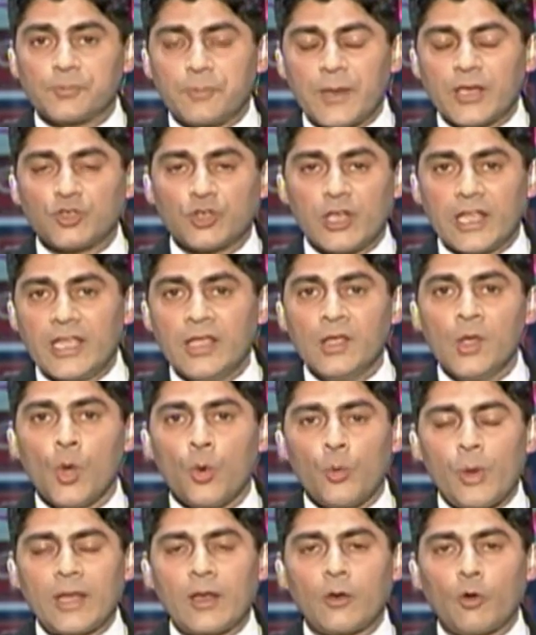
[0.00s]
especially
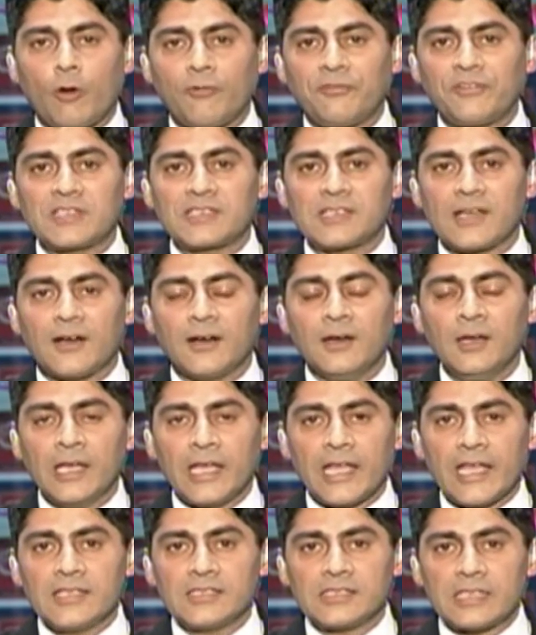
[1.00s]
when an officer
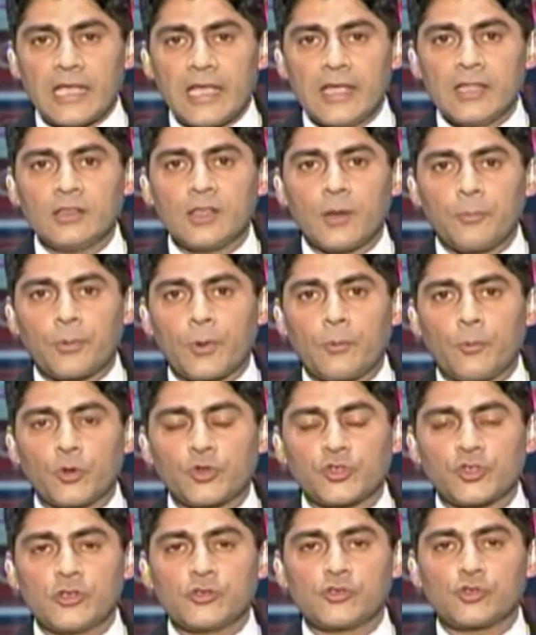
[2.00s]
is in the
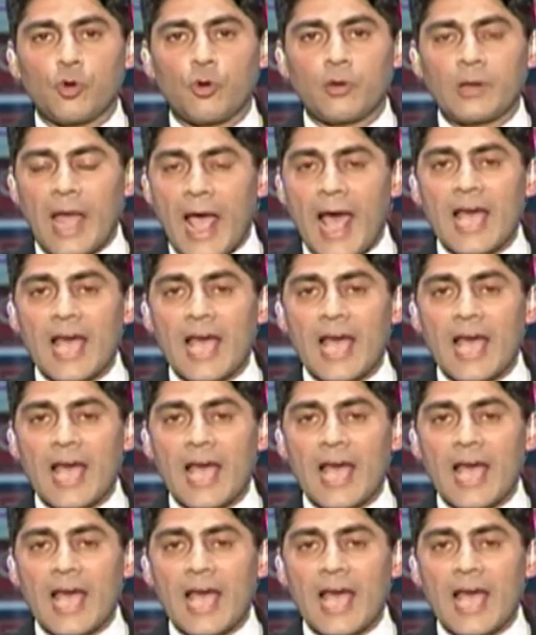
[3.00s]
promotion zone,